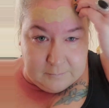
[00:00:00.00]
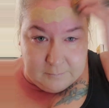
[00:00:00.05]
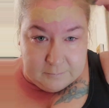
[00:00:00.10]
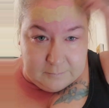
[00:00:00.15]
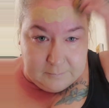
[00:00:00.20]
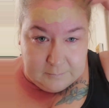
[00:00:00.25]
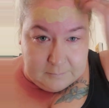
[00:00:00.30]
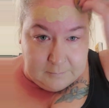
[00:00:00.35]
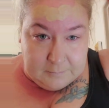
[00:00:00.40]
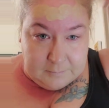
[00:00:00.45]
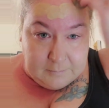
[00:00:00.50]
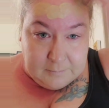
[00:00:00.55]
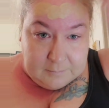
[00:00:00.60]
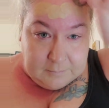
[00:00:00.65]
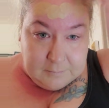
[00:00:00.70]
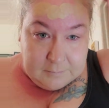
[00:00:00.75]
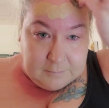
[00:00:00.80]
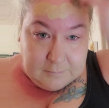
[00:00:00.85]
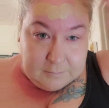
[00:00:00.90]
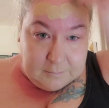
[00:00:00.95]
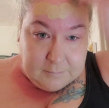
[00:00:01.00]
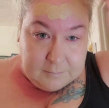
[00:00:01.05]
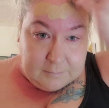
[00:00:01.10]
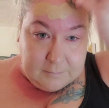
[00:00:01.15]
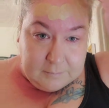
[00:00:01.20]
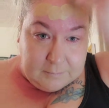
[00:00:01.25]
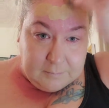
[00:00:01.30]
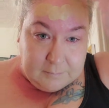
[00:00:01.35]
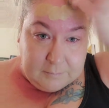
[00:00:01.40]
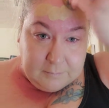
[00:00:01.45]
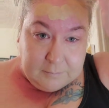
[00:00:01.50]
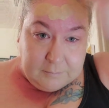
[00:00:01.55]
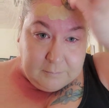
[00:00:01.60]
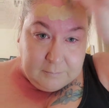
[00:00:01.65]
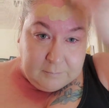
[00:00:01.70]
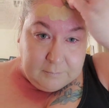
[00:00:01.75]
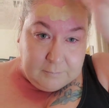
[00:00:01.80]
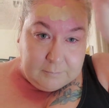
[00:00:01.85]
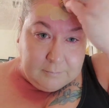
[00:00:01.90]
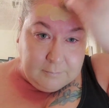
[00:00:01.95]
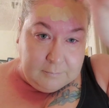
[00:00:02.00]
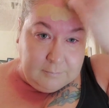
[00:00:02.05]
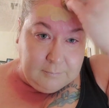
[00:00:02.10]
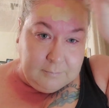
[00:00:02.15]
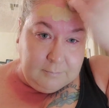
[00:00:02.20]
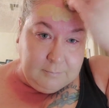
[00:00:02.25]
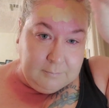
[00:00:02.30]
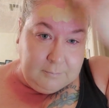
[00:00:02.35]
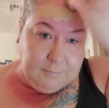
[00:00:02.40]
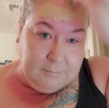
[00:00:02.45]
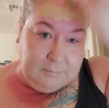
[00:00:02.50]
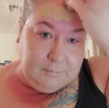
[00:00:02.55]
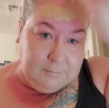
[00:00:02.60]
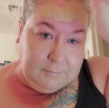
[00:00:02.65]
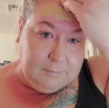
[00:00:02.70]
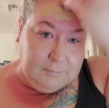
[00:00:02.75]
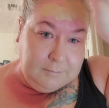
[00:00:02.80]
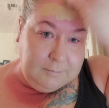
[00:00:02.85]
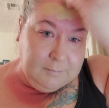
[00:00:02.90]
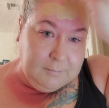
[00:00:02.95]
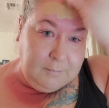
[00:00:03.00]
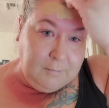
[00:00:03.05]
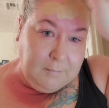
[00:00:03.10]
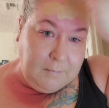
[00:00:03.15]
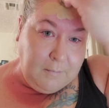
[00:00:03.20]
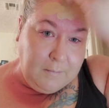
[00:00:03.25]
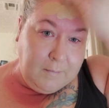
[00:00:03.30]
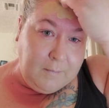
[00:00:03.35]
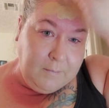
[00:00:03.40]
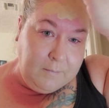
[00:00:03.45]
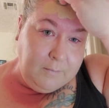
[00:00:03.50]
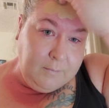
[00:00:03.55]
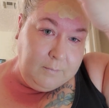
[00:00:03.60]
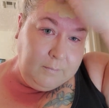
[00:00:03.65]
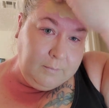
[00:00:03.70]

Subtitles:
No one is speaking in this clip.